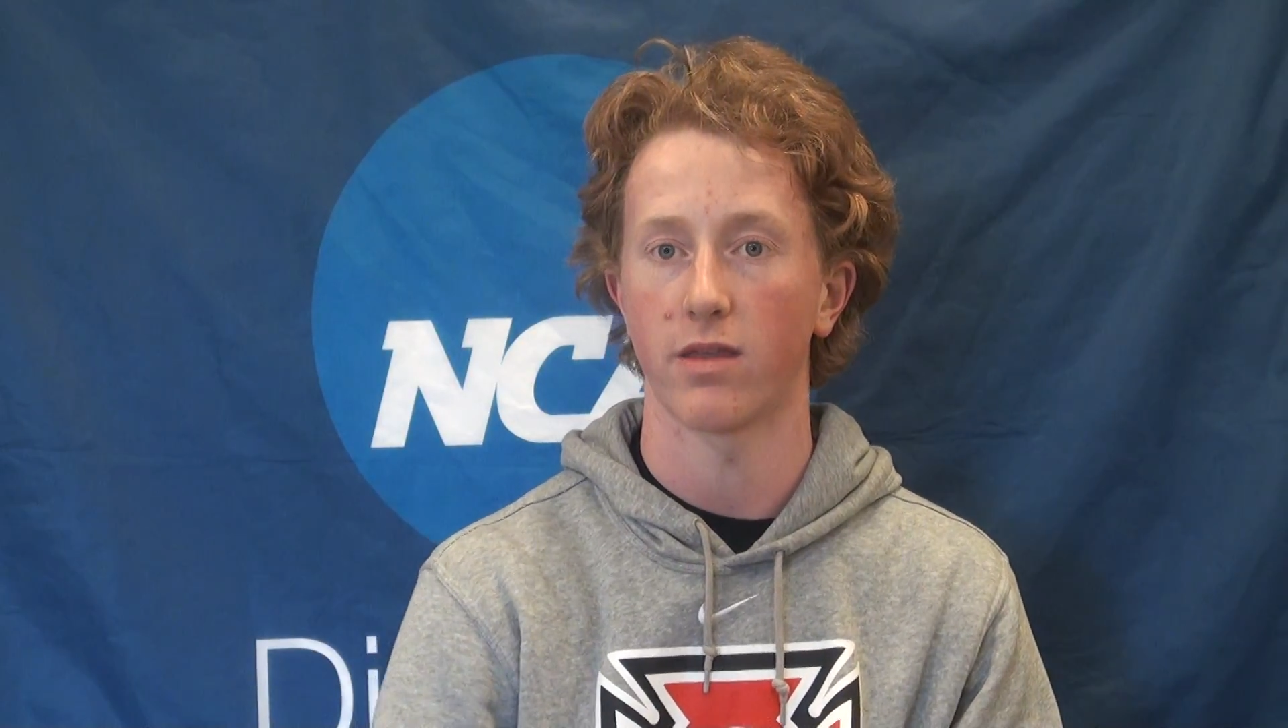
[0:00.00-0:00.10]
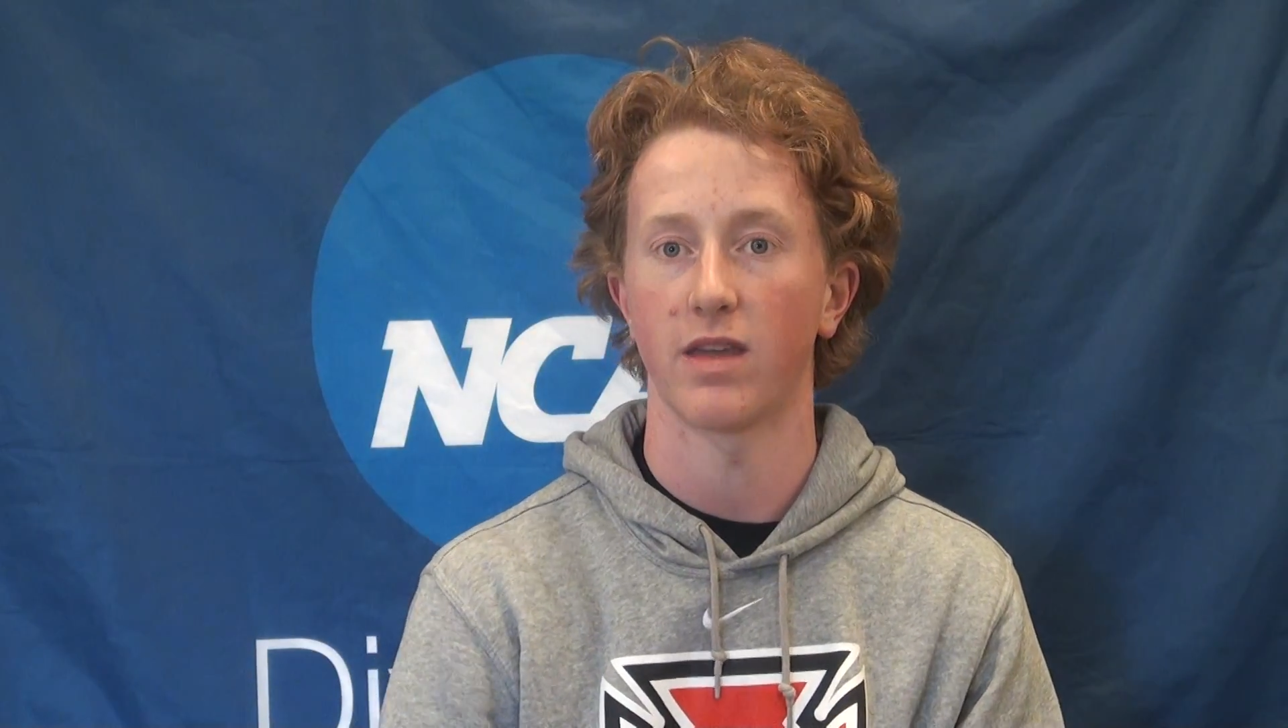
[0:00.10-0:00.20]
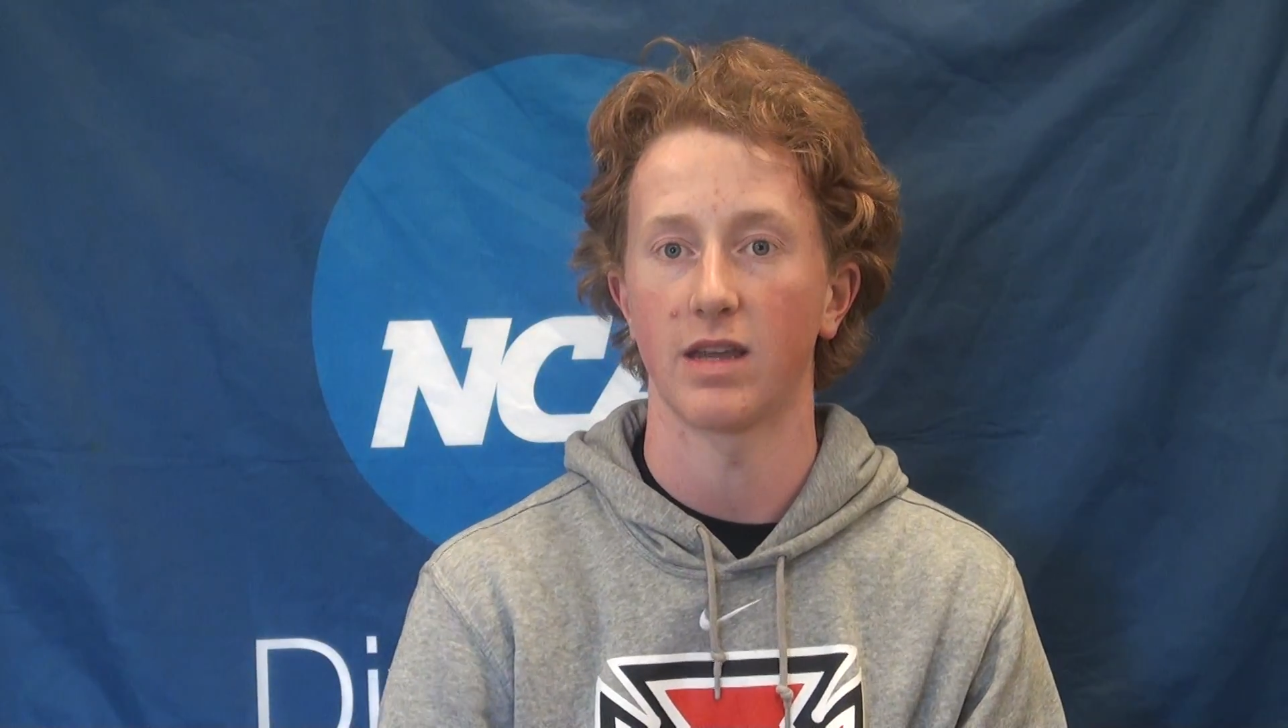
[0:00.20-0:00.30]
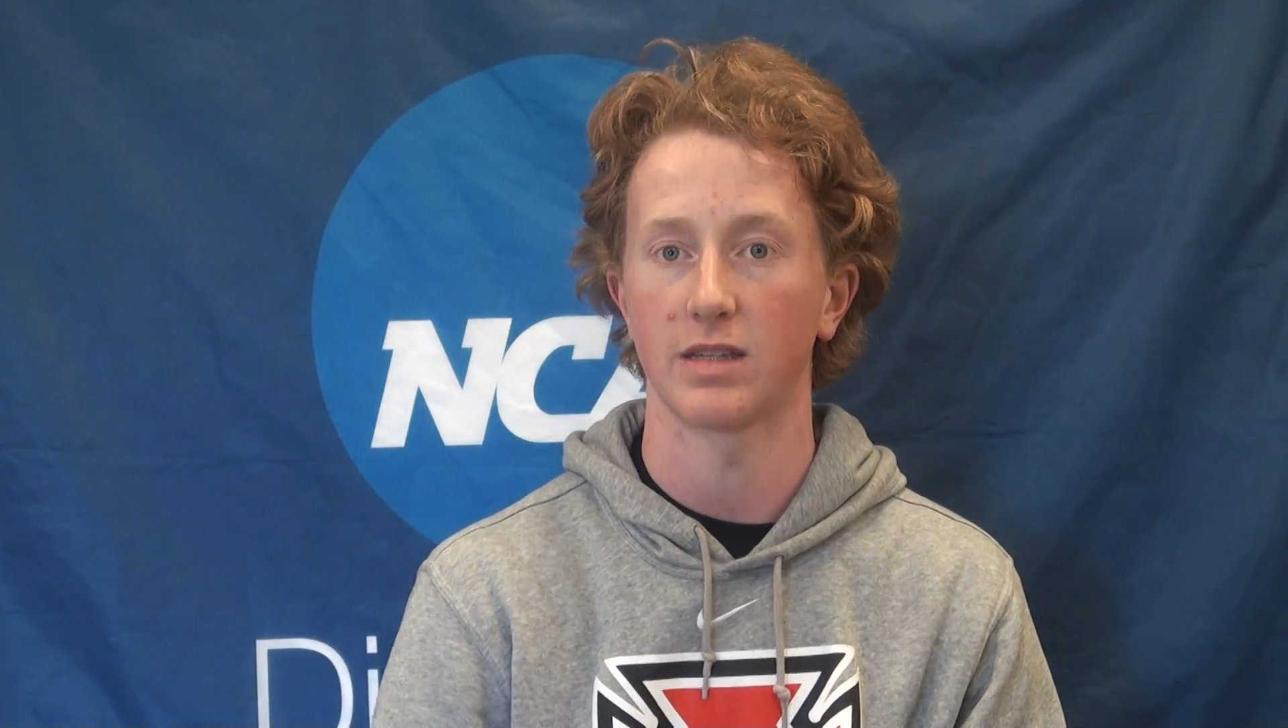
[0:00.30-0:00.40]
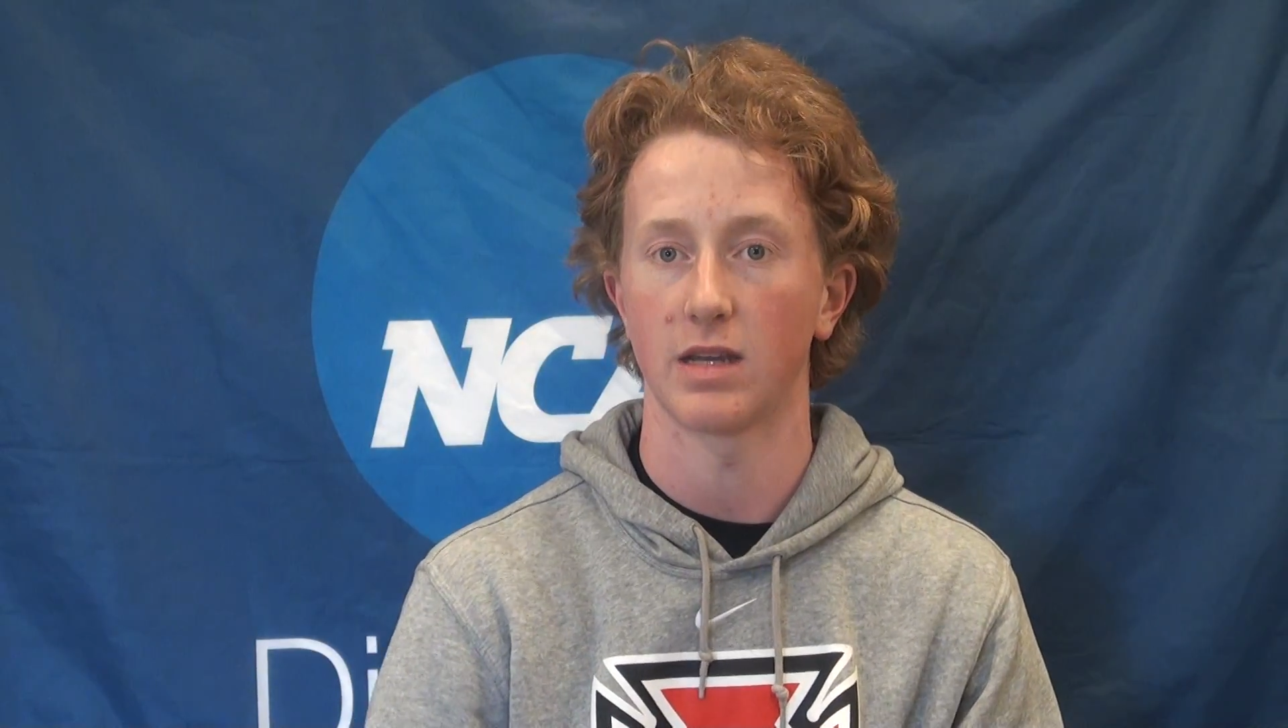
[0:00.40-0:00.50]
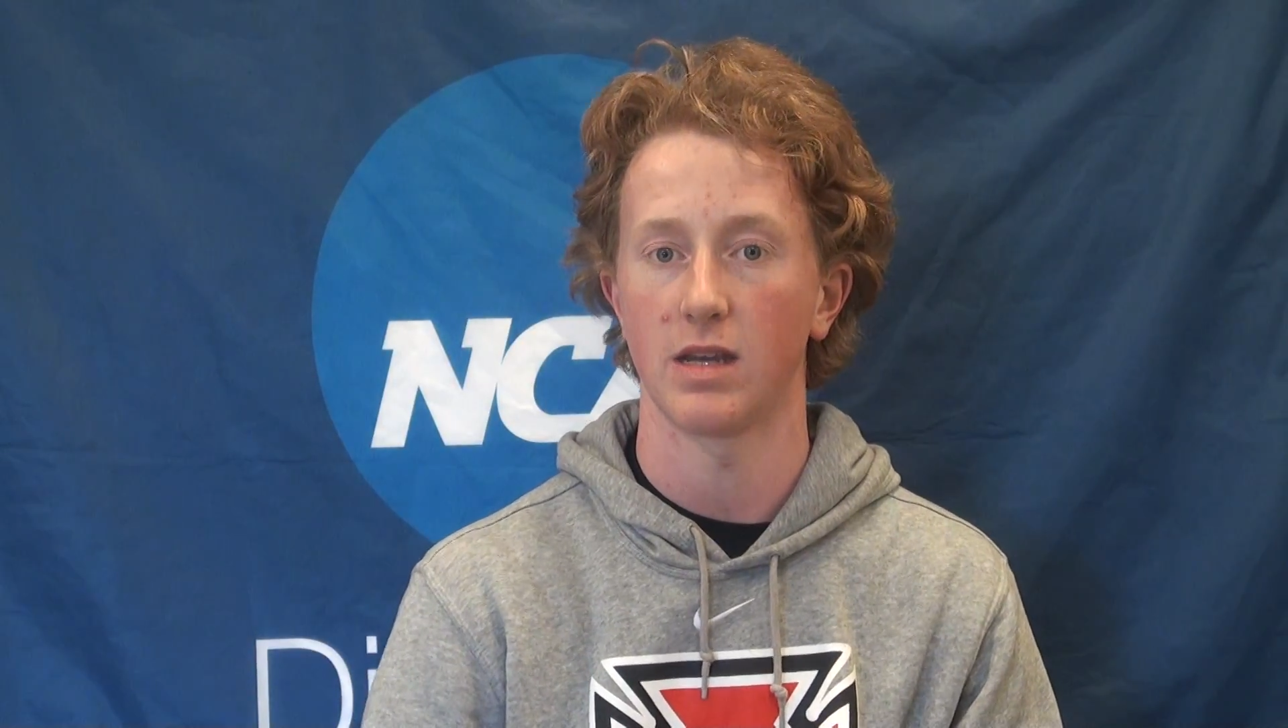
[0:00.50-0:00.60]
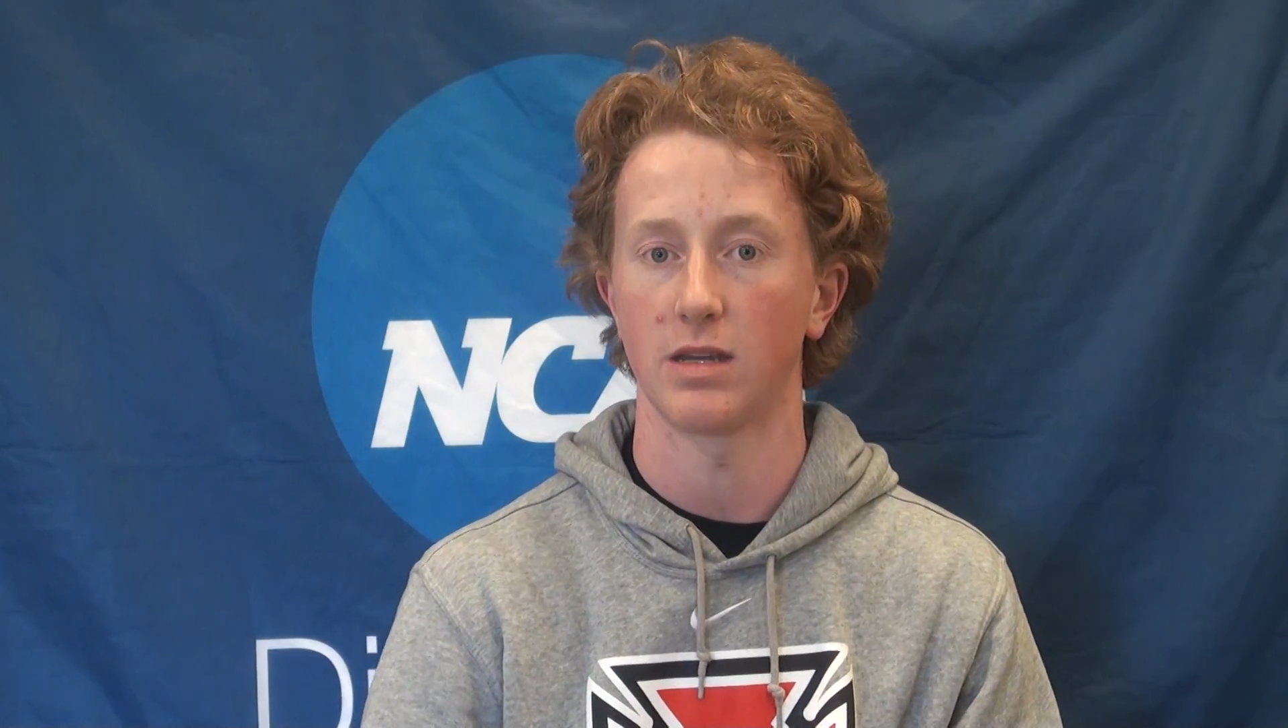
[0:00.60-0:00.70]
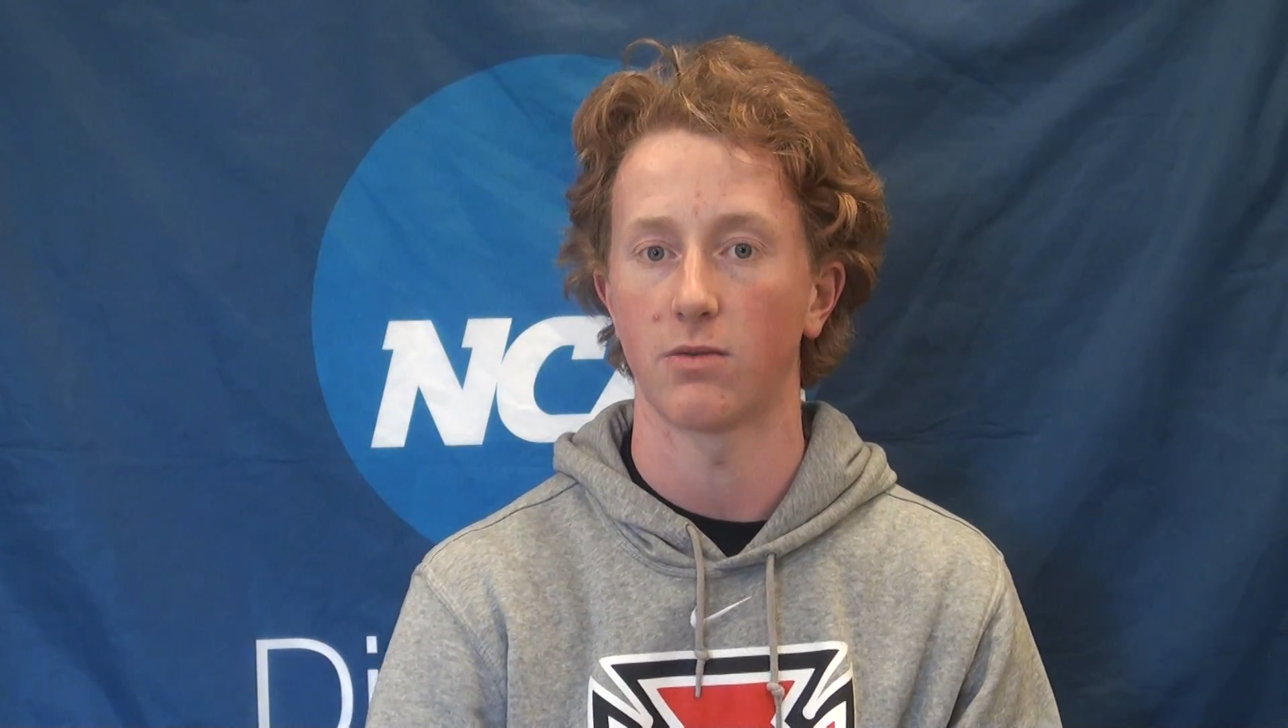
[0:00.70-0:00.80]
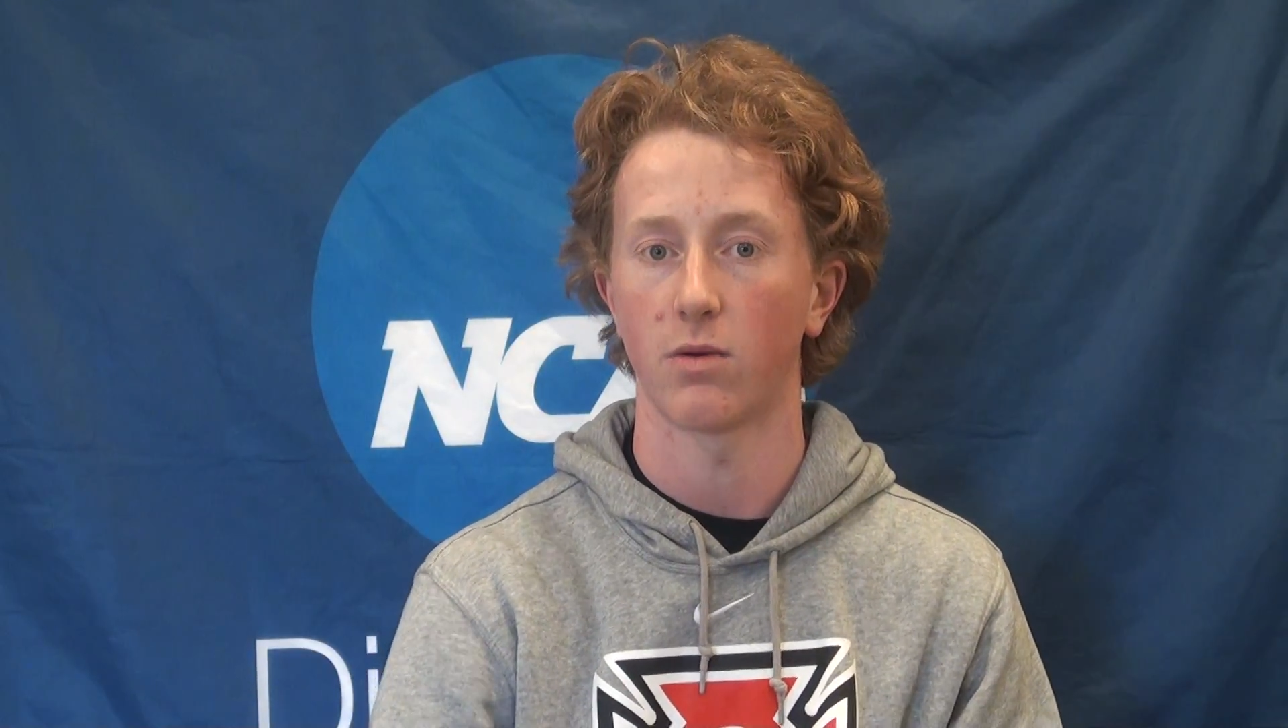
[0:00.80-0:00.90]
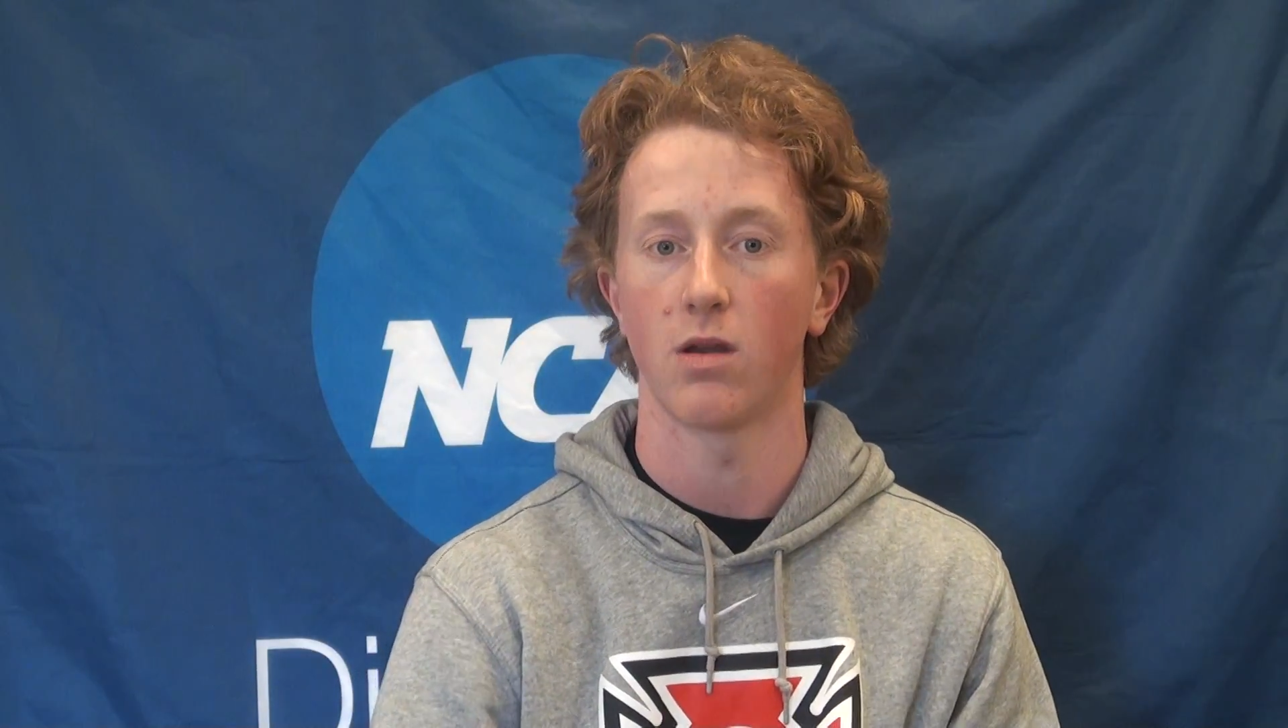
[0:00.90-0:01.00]
things I need
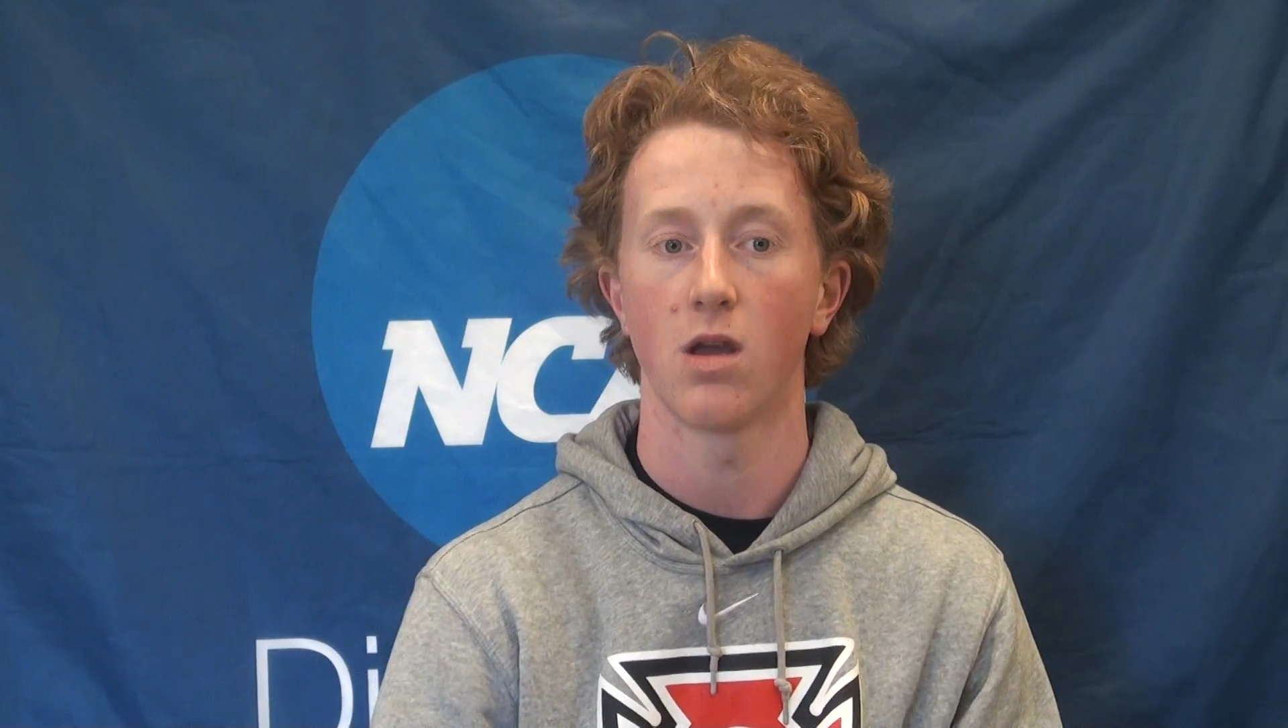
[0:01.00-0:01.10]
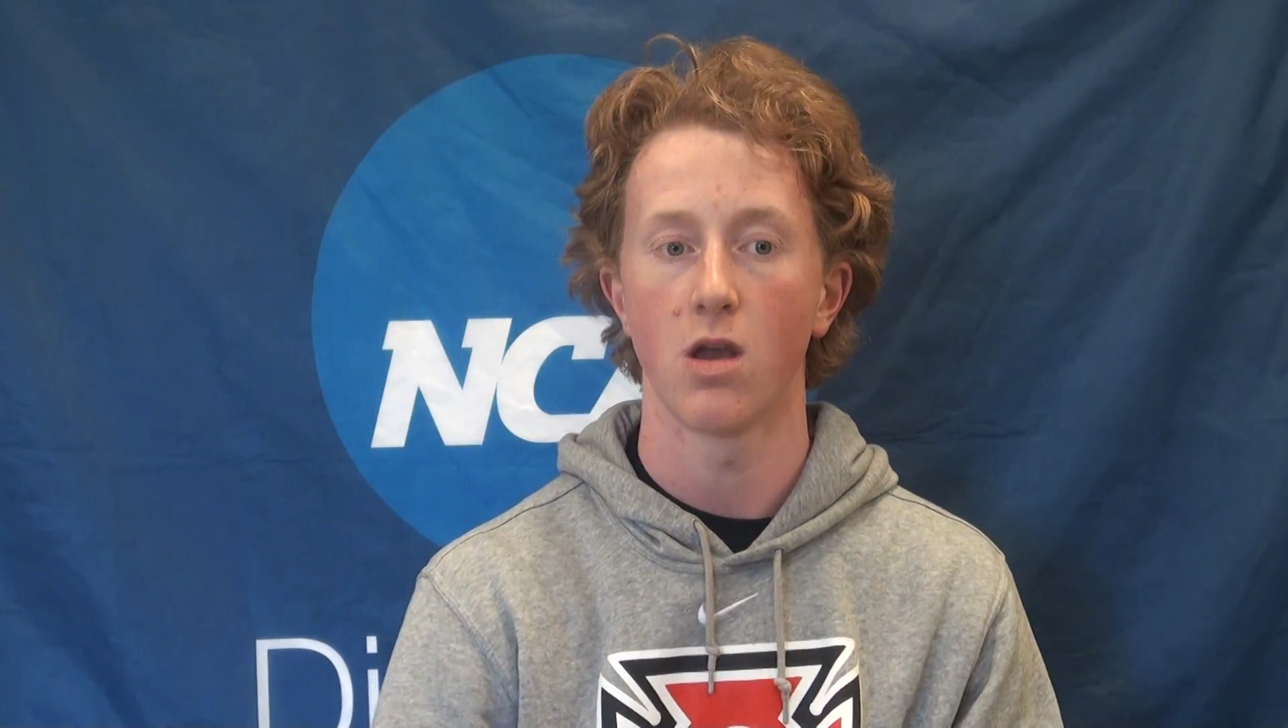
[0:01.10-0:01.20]
to